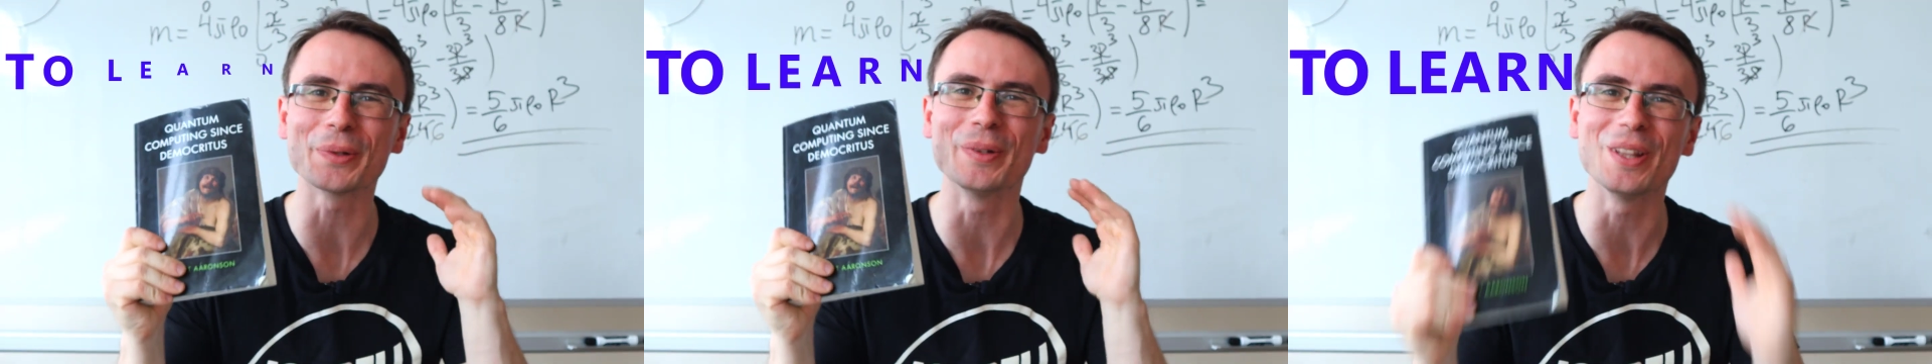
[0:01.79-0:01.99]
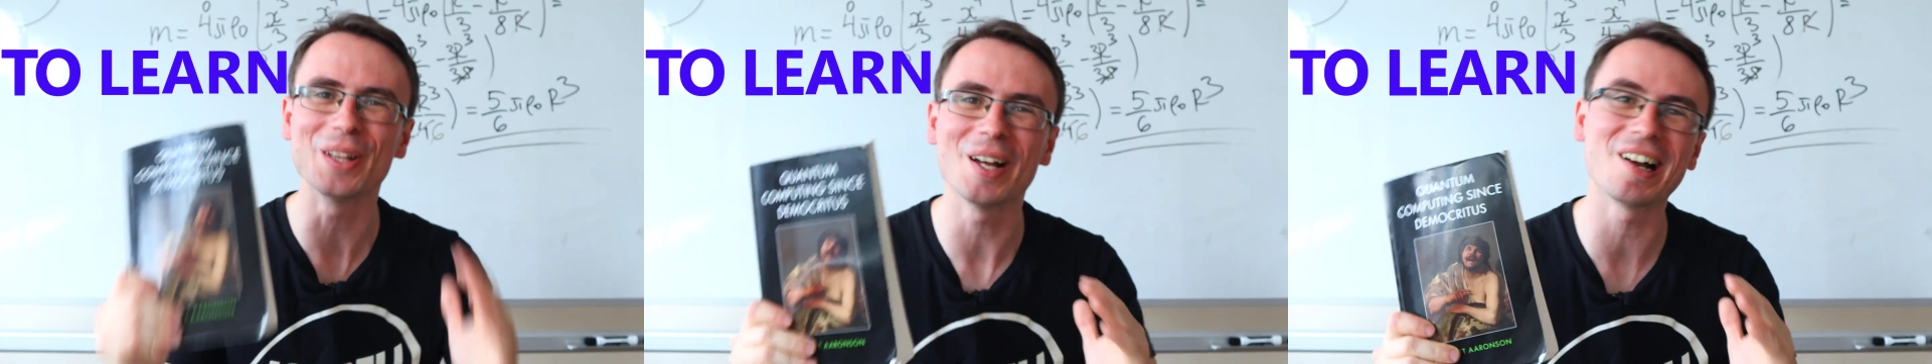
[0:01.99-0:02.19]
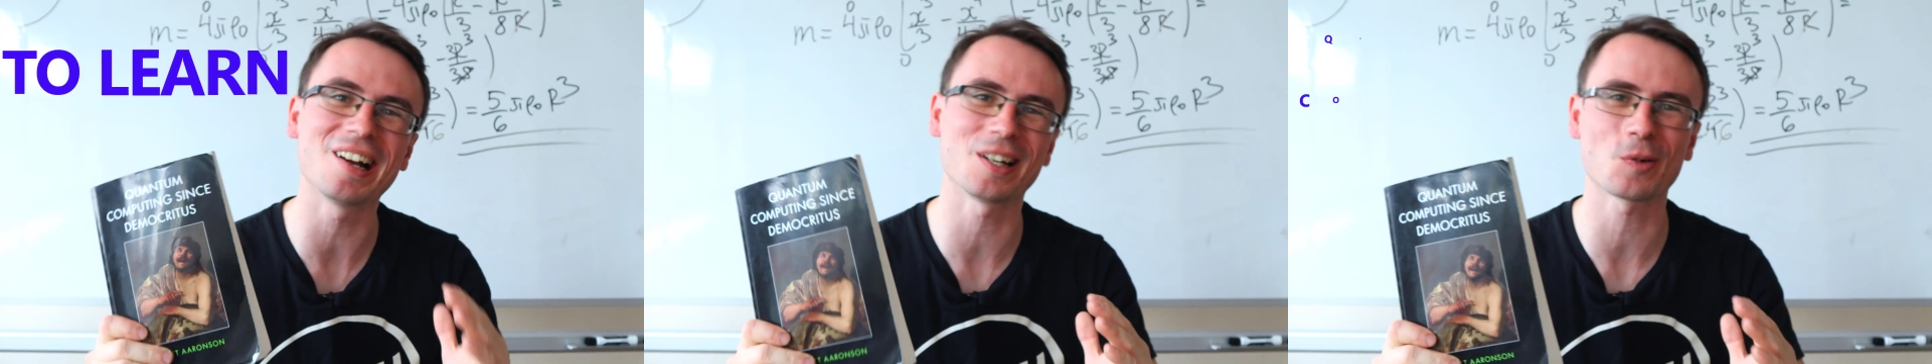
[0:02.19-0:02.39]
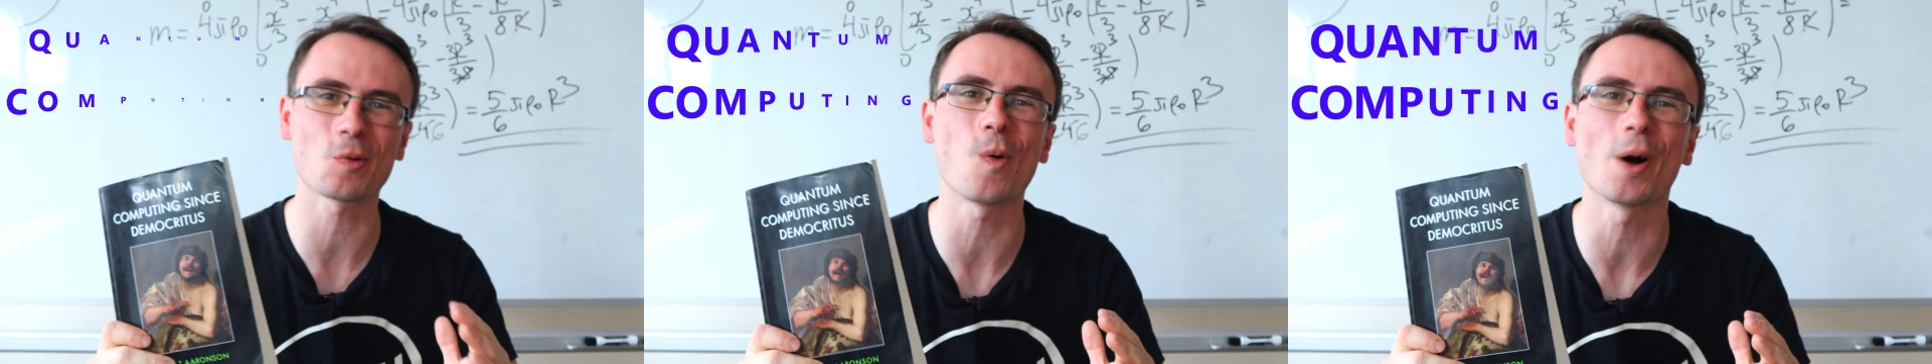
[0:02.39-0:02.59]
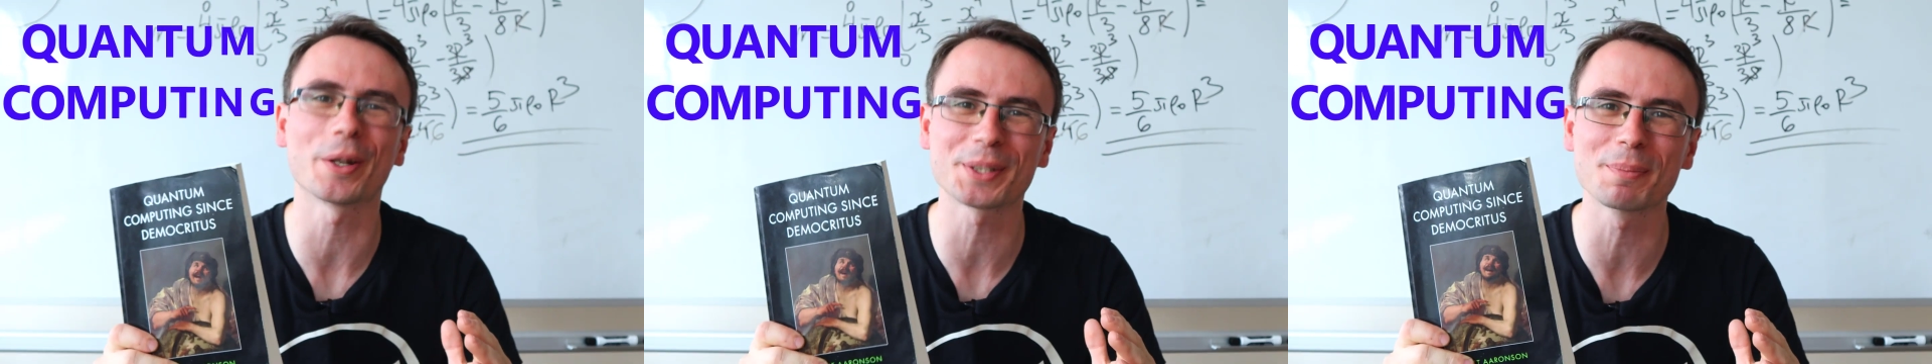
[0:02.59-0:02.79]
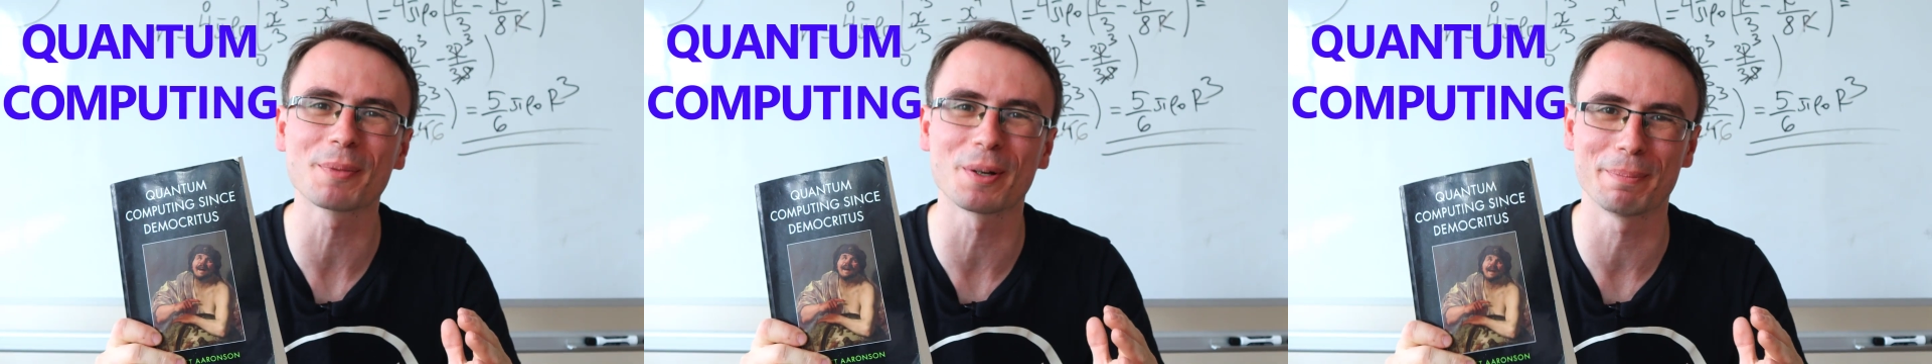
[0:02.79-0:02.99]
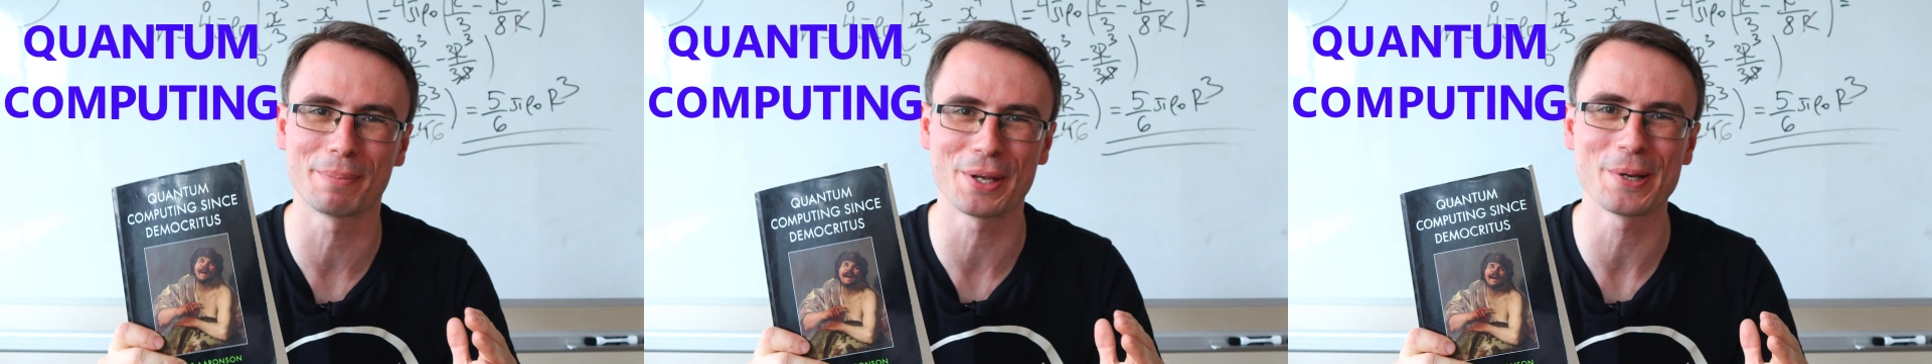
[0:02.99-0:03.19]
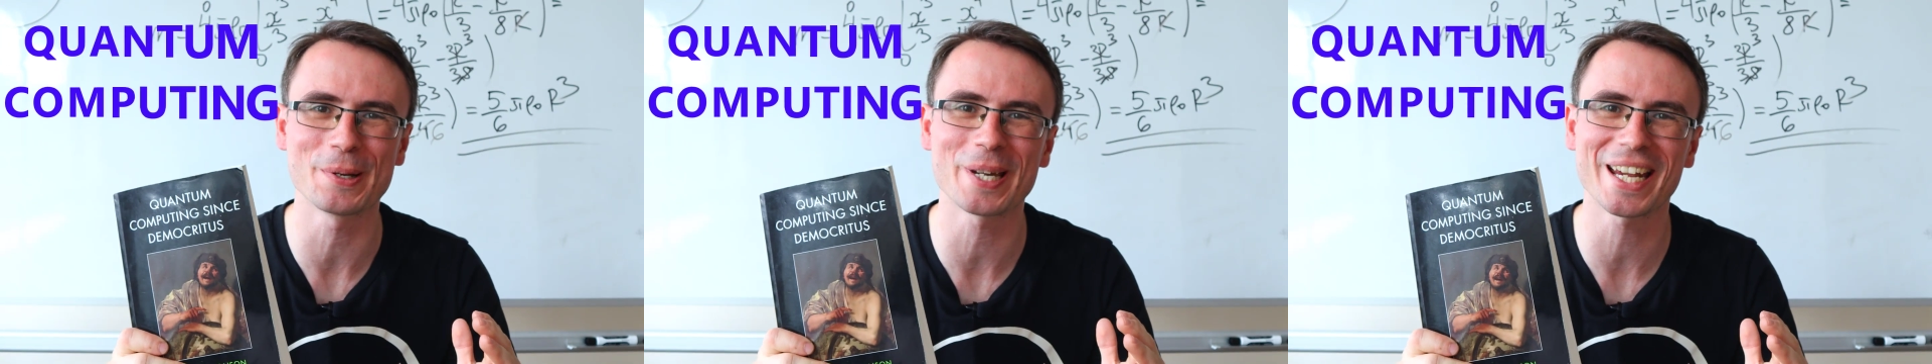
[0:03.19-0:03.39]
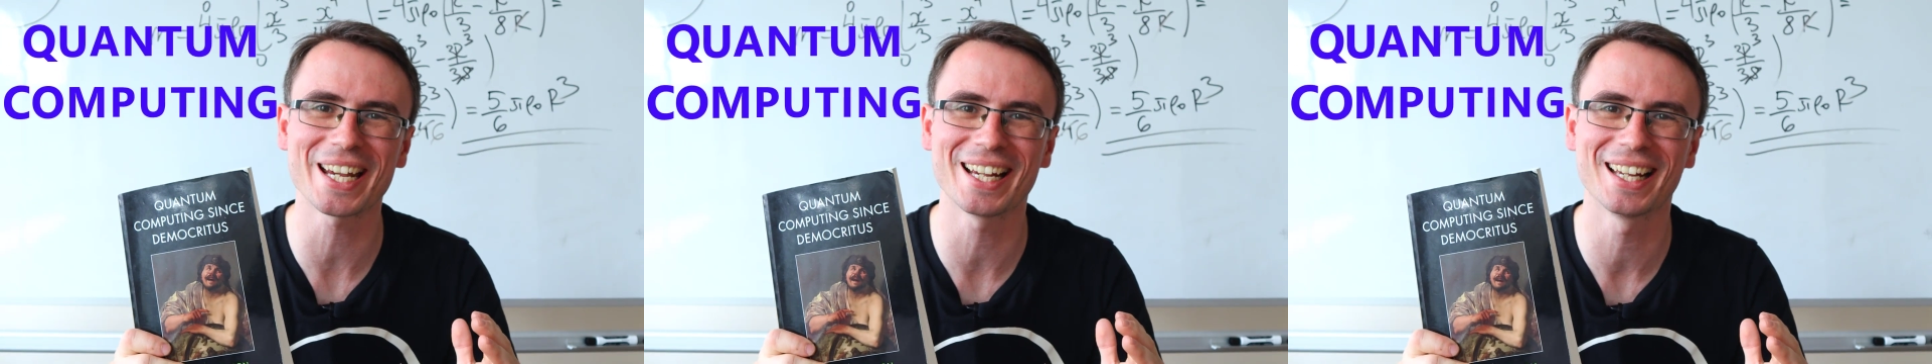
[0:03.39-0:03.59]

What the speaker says: learn quantum computing?